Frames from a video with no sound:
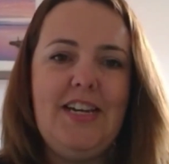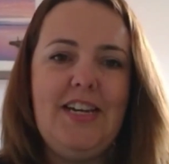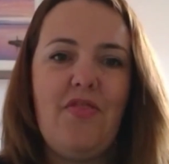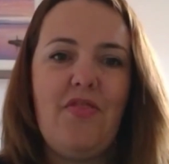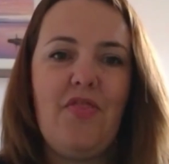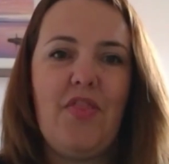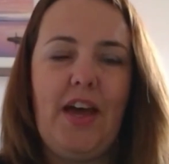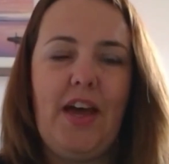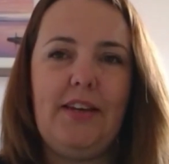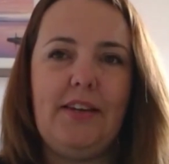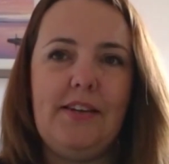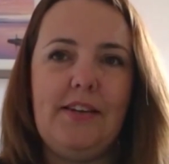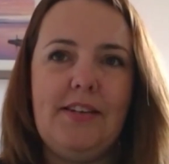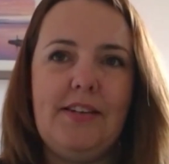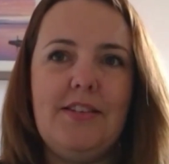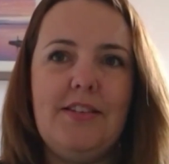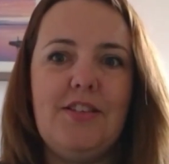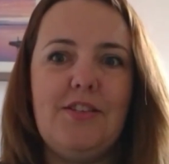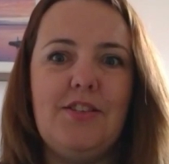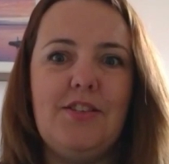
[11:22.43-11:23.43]
then
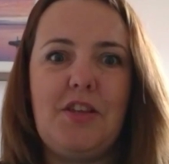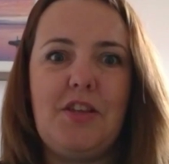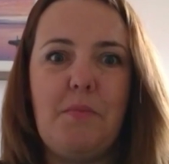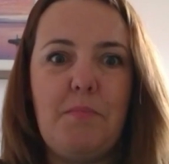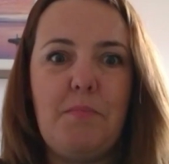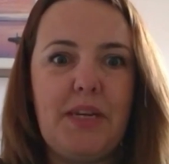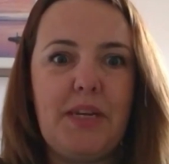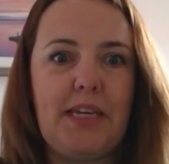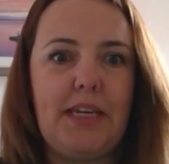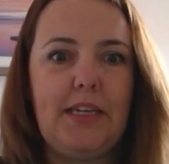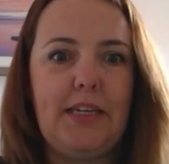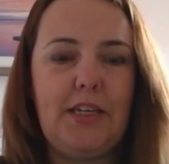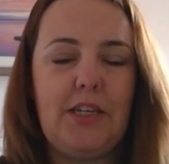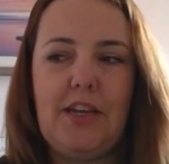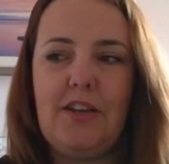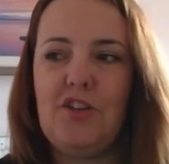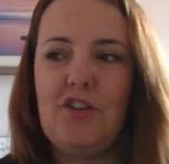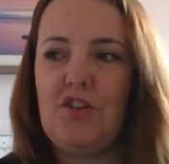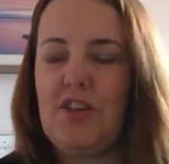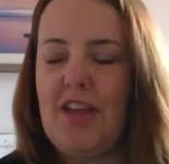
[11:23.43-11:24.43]
somebody
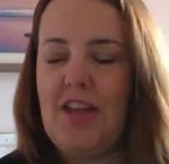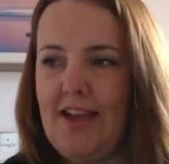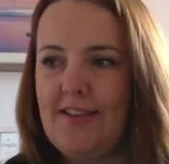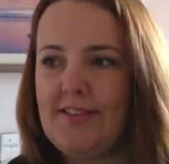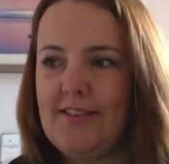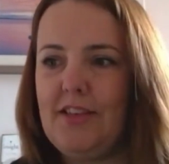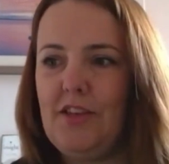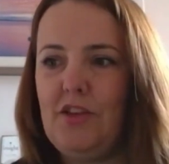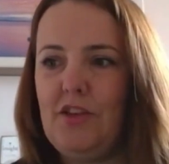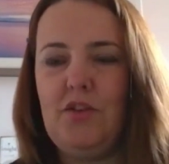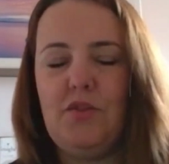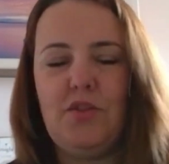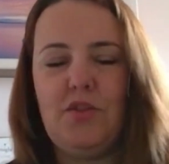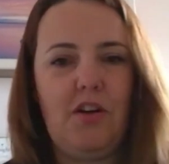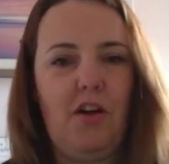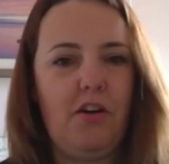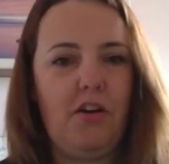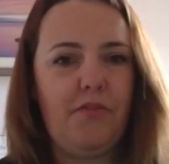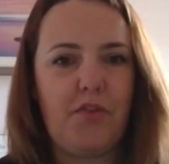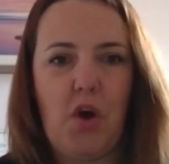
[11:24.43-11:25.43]
asking you to
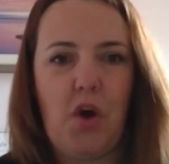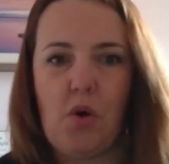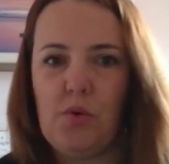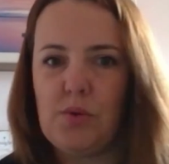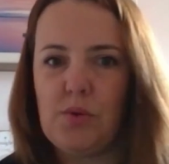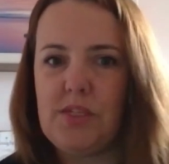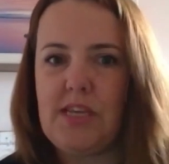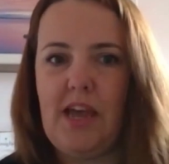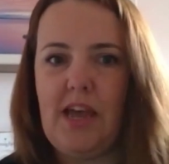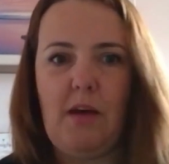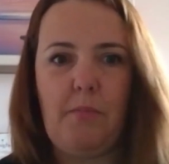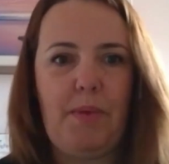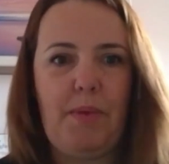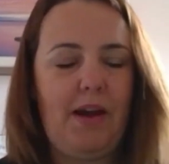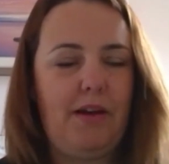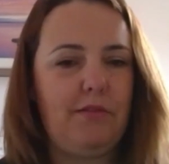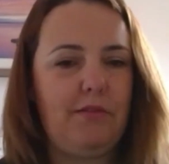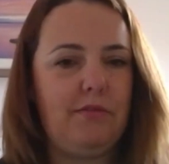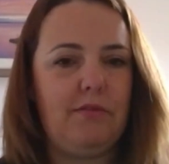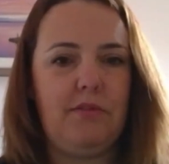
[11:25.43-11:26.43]
kind of goal set
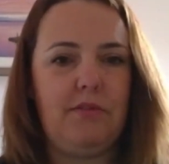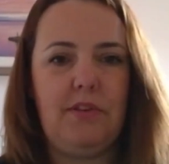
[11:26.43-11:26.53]
about